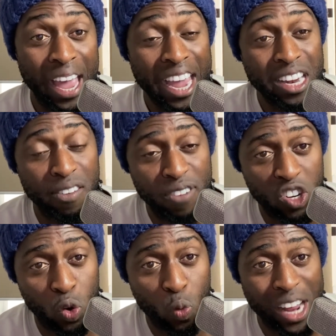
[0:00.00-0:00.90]

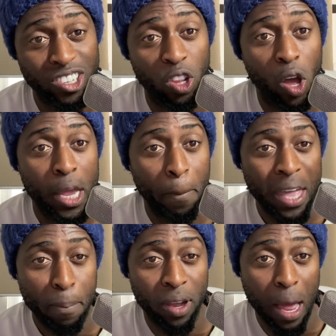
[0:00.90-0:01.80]
individual rights, locking
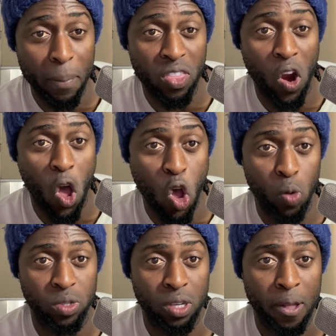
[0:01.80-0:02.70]
people up in their
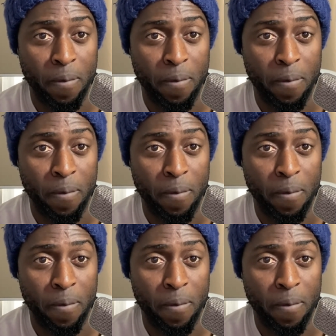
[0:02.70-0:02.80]
homes,